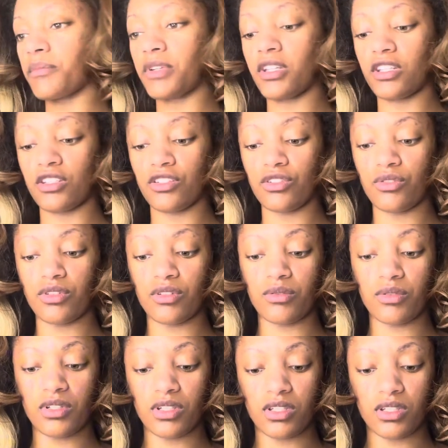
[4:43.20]
gonna do it
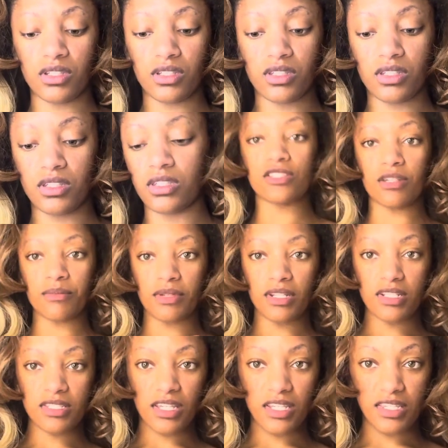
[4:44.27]
with, so I'm gonna
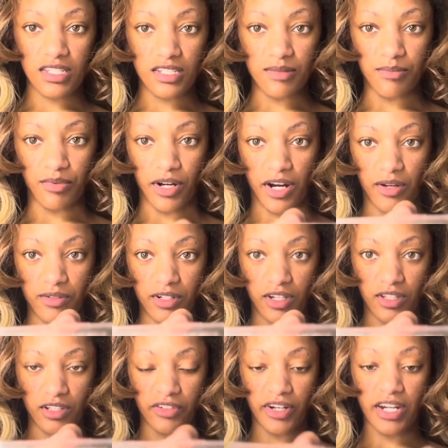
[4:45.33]
take this brown
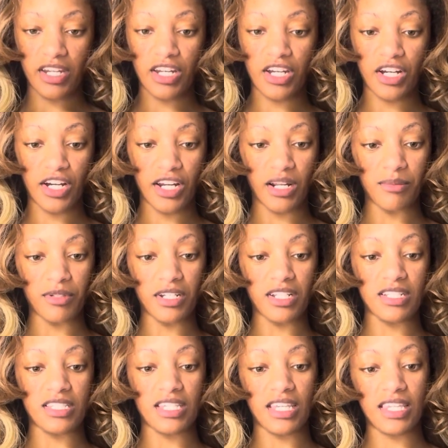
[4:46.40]
color right here and I'm gonna
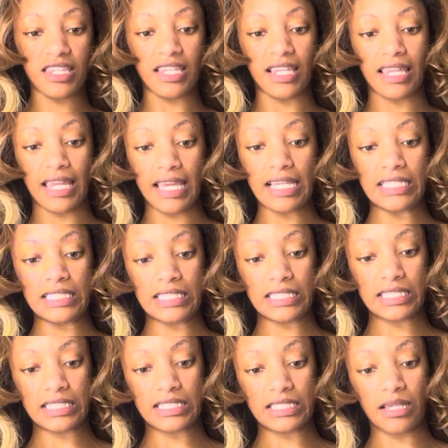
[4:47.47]
tint the
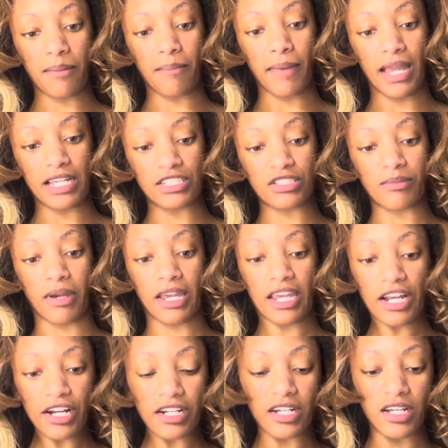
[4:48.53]
lace to match my
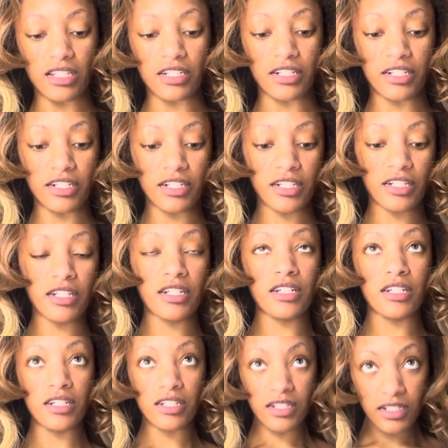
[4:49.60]
hair color.
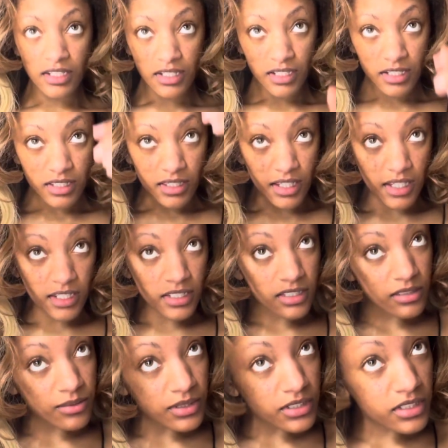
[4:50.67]
That is
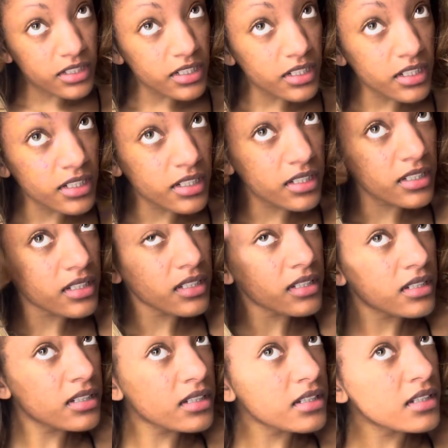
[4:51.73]
what she
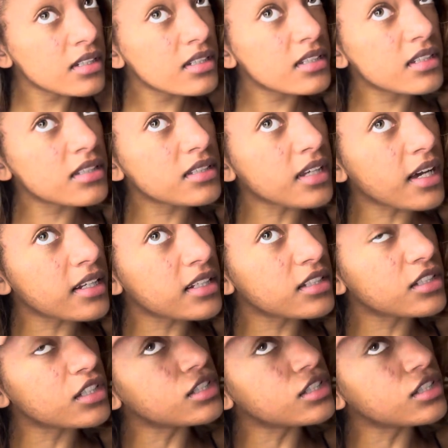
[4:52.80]
decided to